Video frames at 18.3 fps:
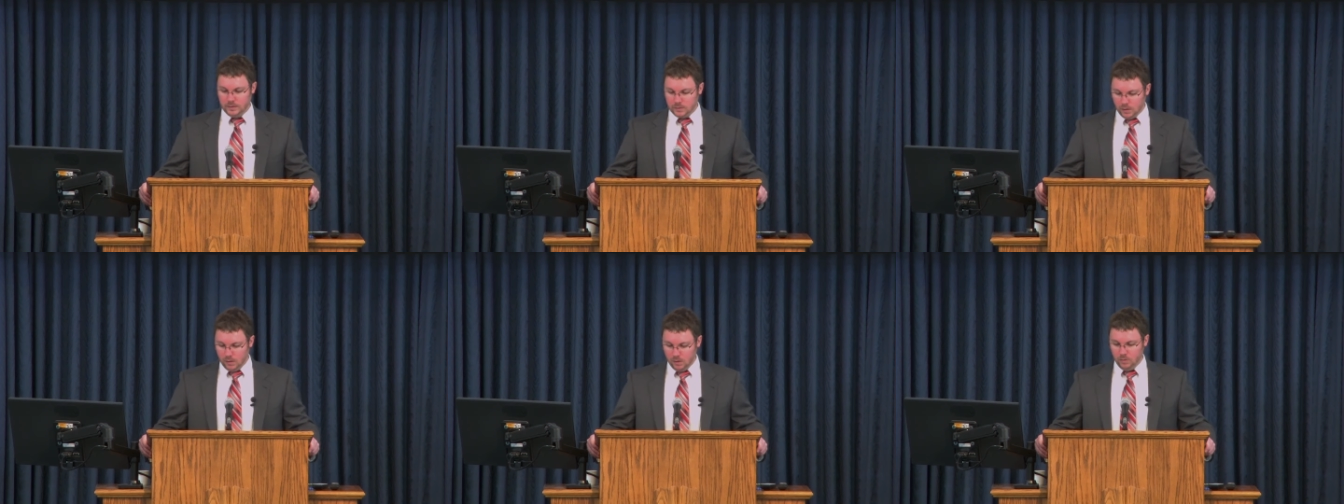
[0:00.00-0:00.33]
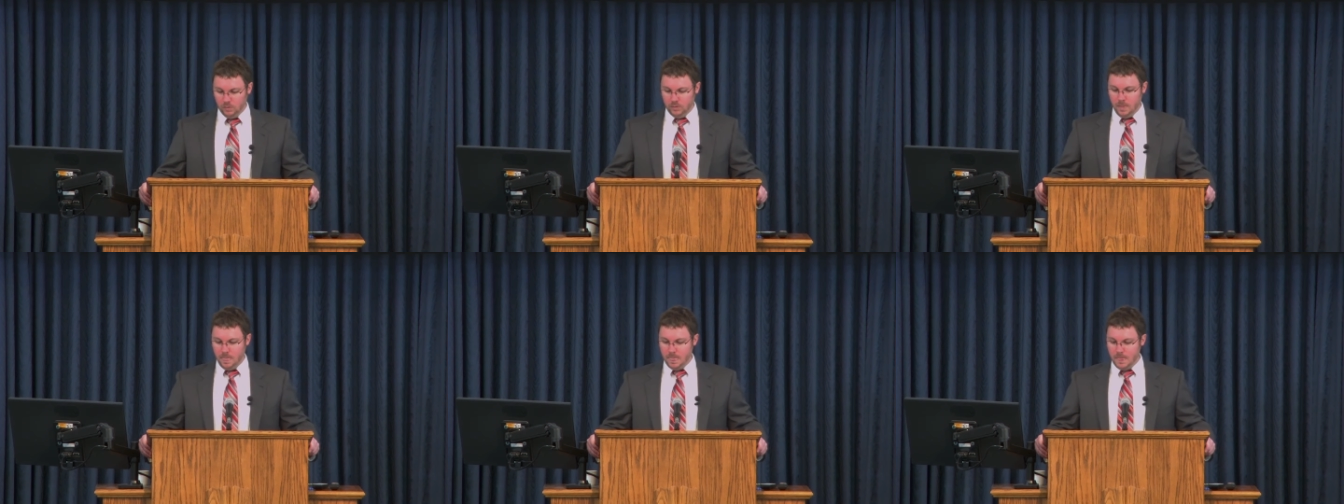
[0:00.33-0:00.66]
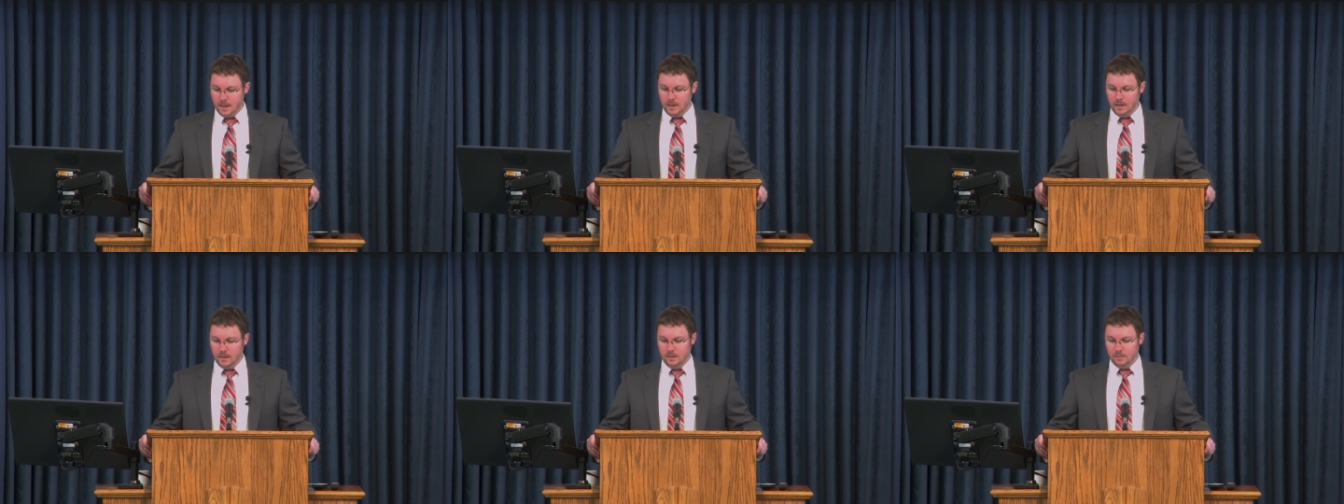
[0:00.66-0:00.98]
own
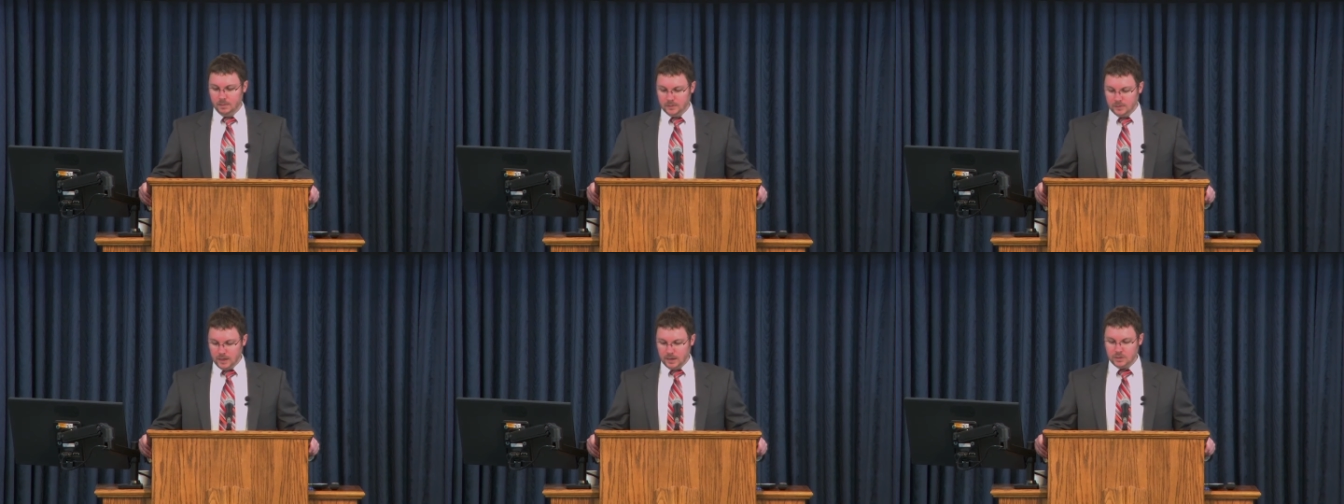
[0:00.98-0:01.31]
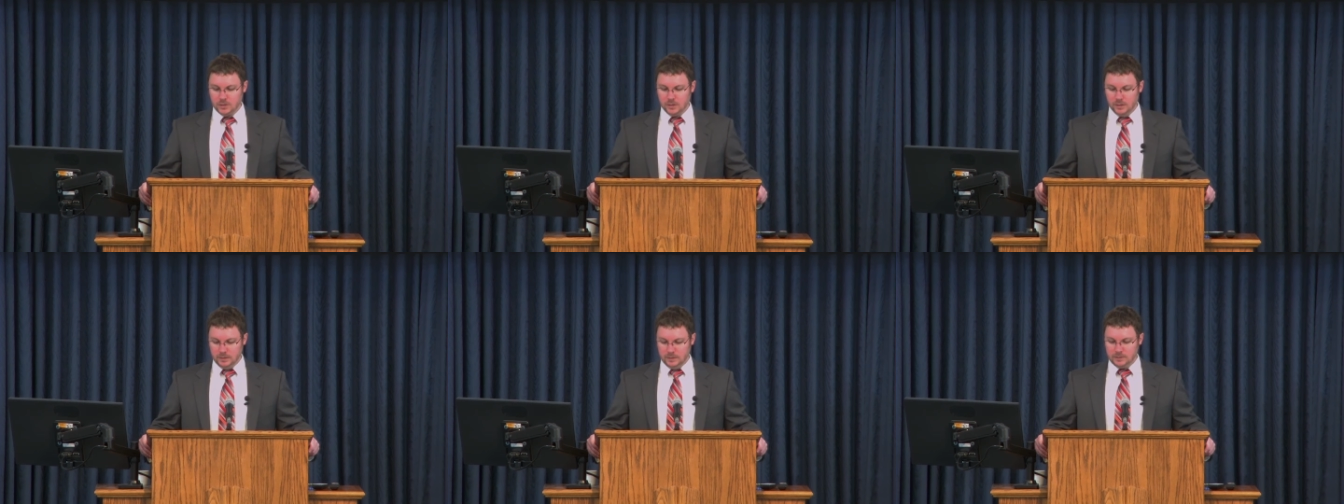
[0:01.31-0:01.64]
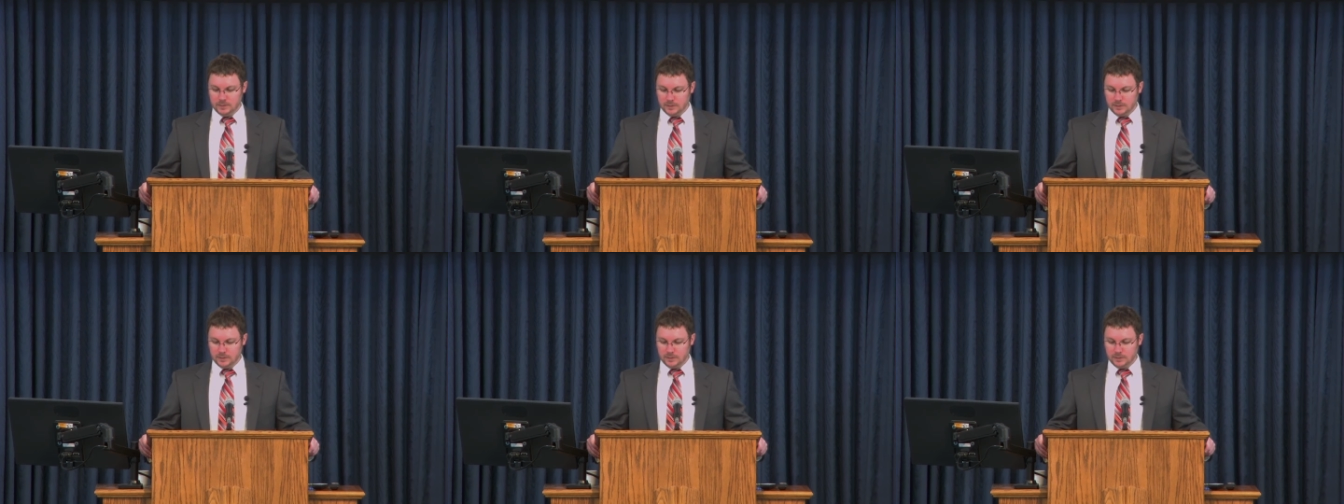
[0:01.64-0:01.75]
possessions.